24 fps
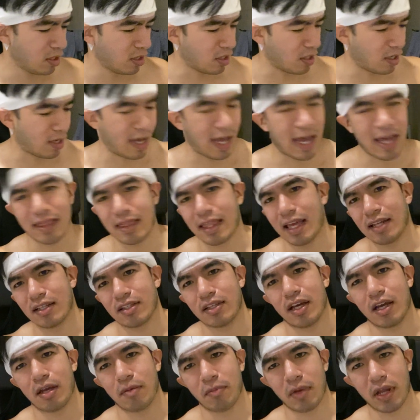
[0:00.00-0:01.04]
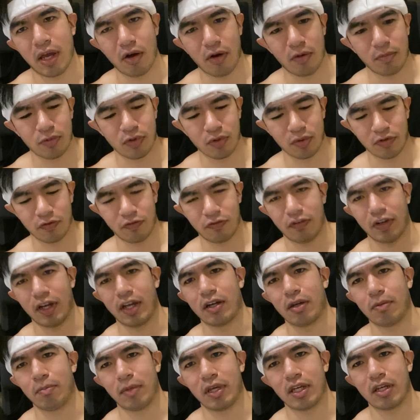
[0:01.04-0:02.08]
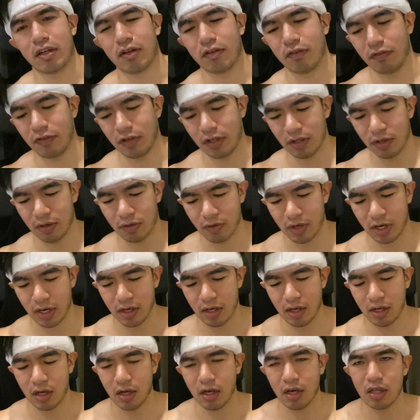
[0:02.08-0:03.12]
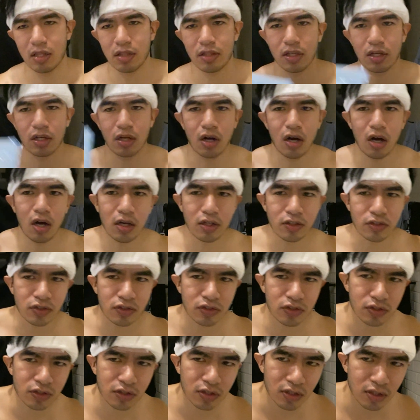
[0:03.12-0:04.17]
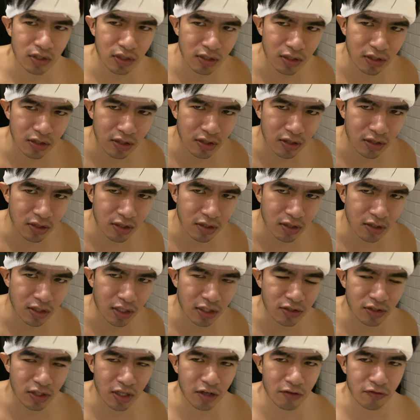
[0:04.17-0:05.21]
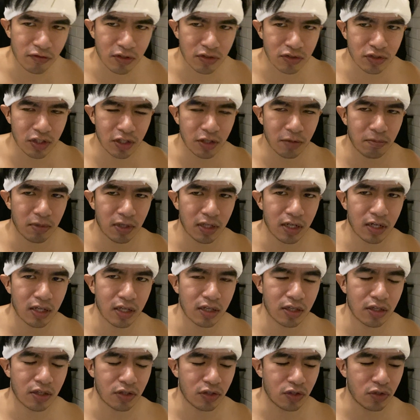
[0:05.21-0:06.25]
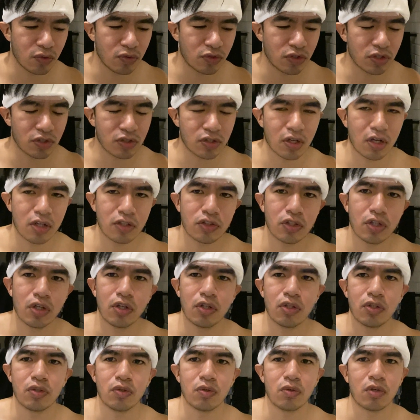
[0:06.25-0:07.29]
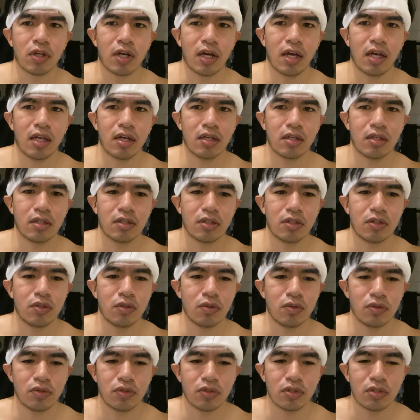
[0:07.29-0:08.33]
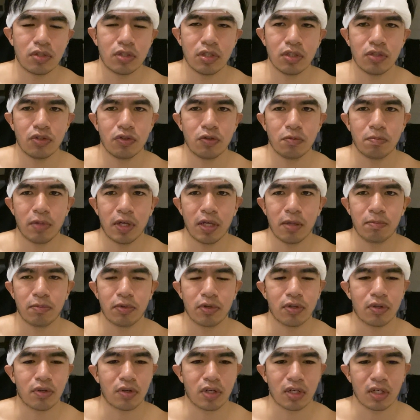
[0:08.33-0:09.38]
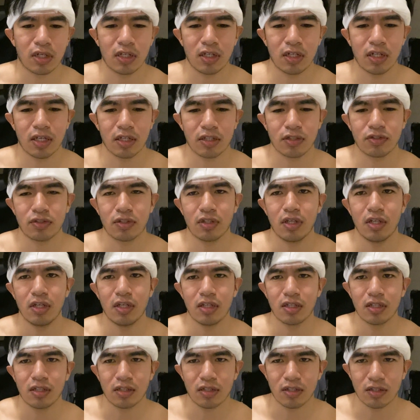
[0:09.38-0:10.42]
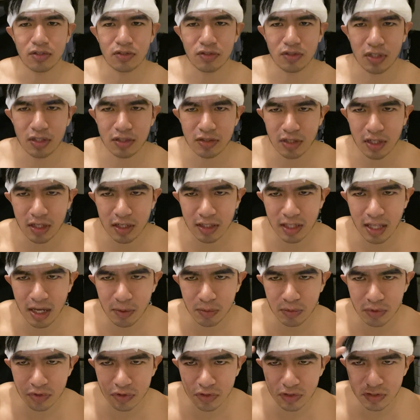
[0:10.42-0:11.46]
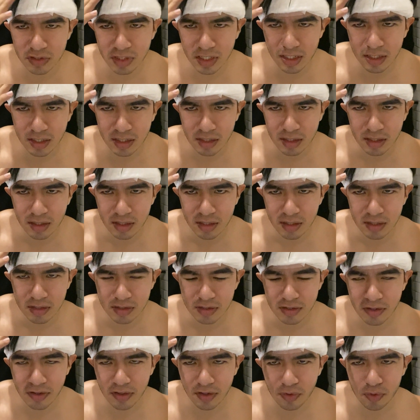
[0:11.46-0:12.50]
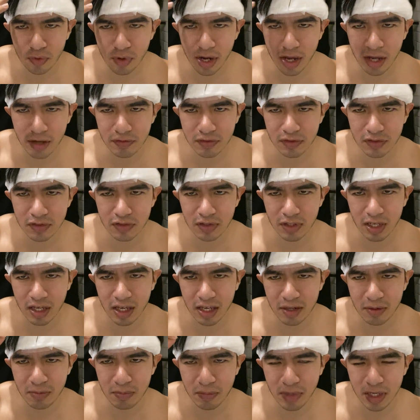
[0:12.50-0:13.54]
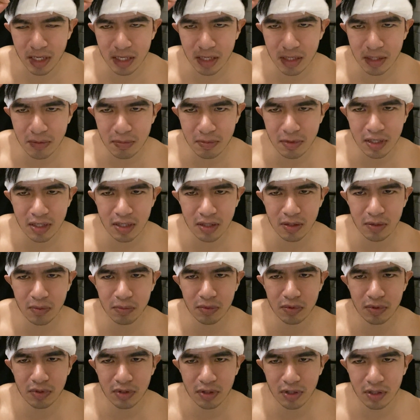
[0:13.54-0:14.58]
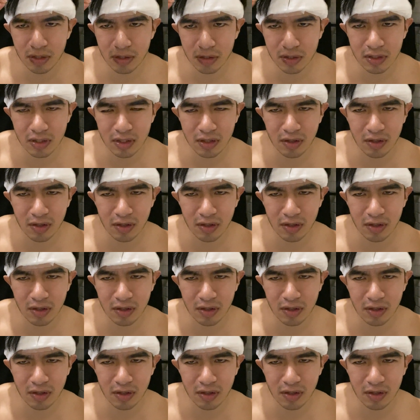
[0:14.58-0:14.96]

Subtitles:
At that time, now I'm doing fine. I'm making a video, right? The gauze. They said if there's any bleeding, use this gauze. Do not use tissue paper or Kleenex, because they said that will stick to the grafts and maybe will help,